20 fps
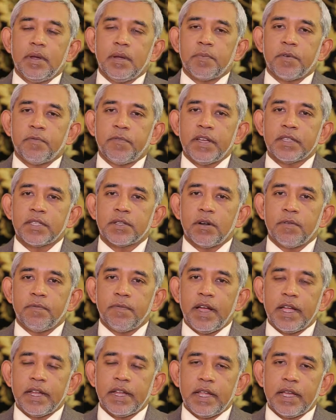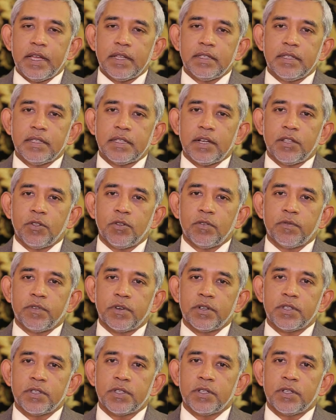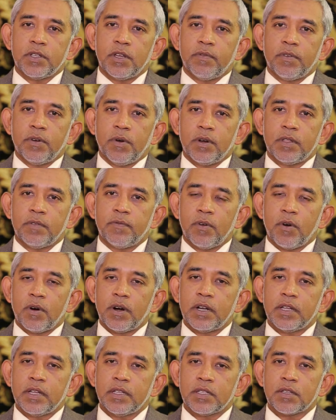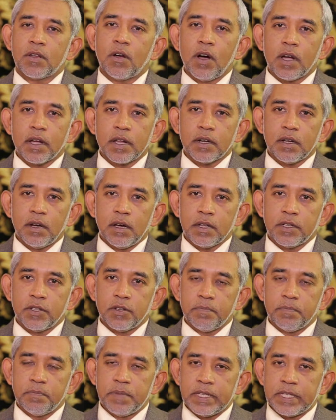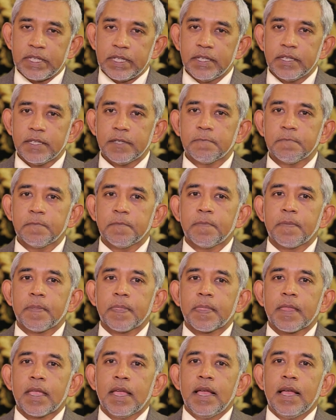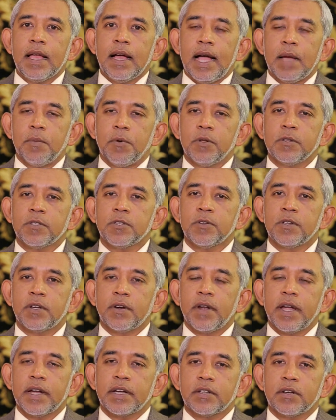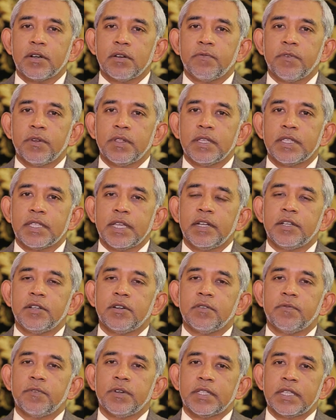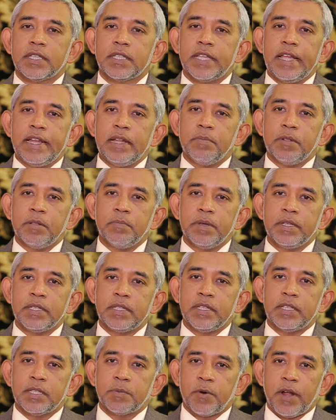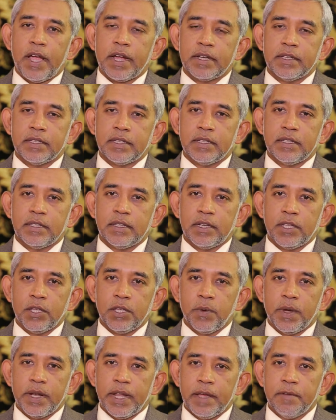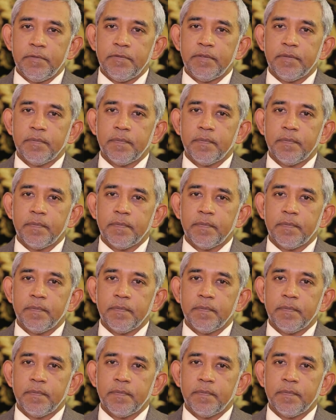a professor of finance at the University of North Florida's Coggin College of Business. I'm also director for the Center for Sustainable Business Practices at UNF.